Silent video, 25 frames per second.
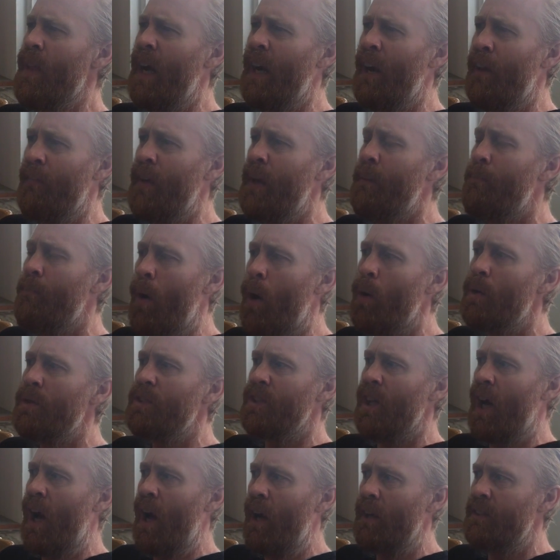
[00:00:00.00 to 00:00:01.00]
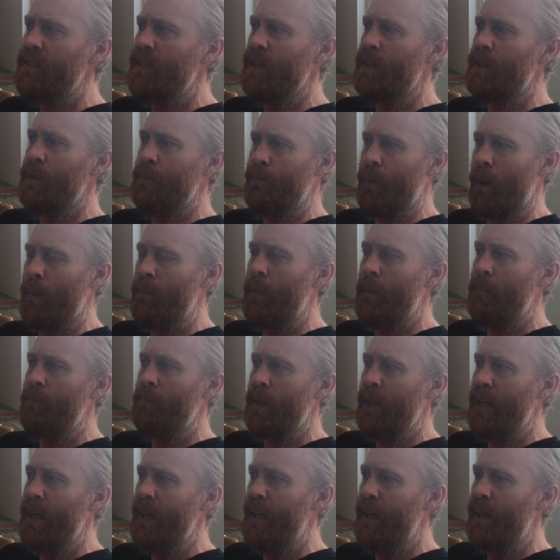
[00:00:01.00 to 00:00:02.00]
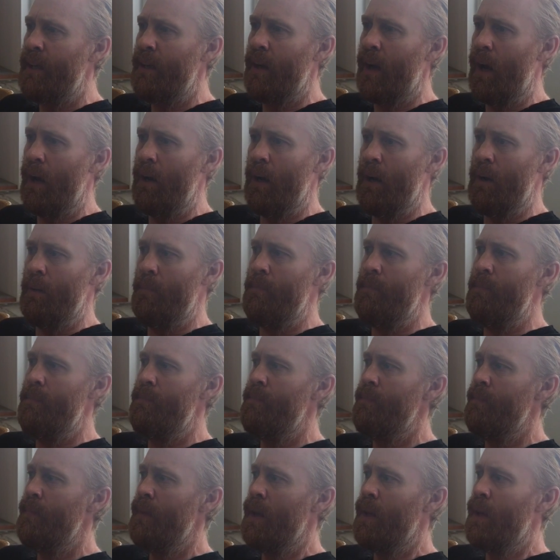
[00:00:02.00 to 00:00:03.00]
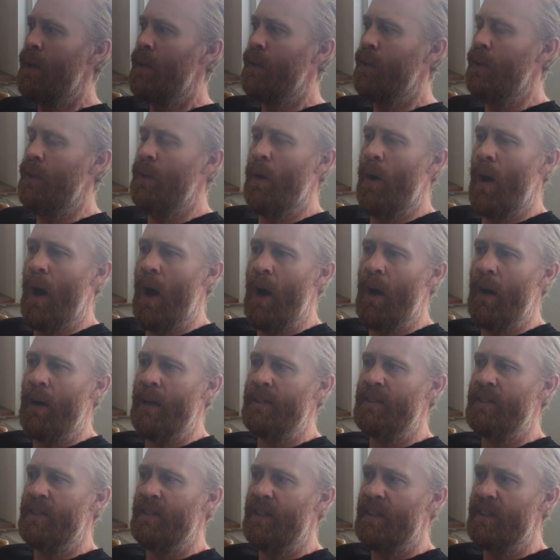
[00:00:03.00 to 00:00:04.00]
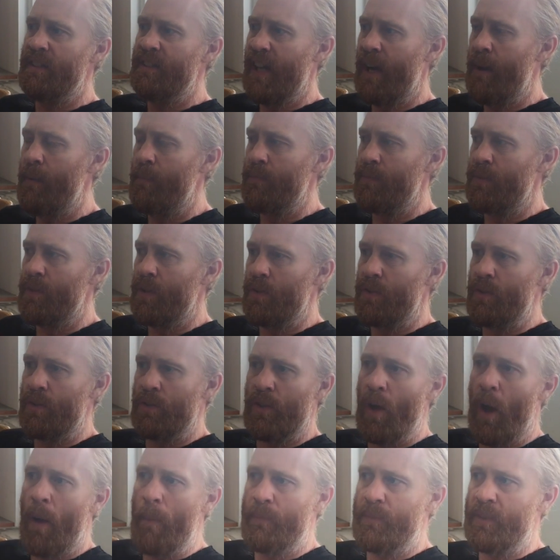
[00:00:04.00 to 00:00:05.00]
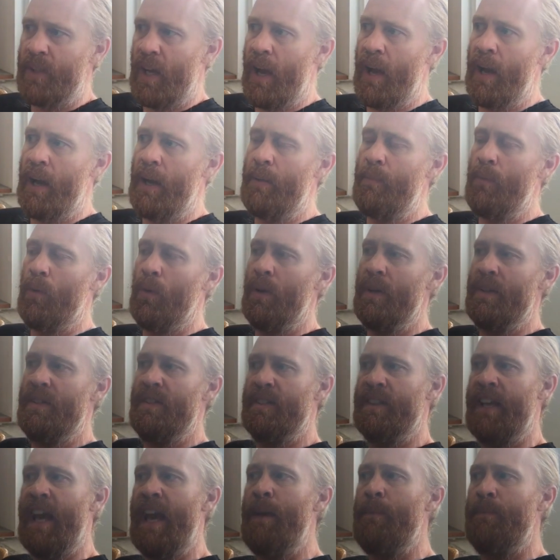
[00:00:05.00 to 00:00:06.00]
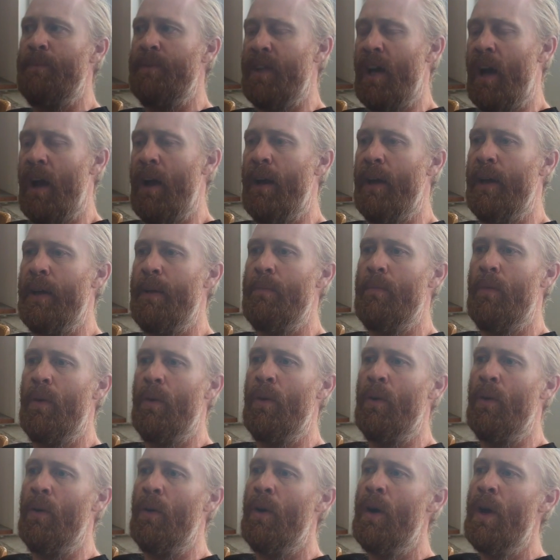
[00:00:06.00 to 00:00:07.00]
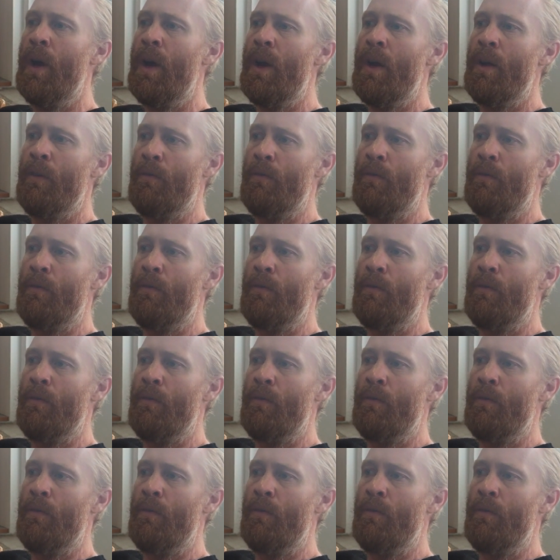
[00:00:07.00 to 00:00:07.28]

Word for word: and I think most artists probably, um, you know, art is an attempt to stop time or escape time or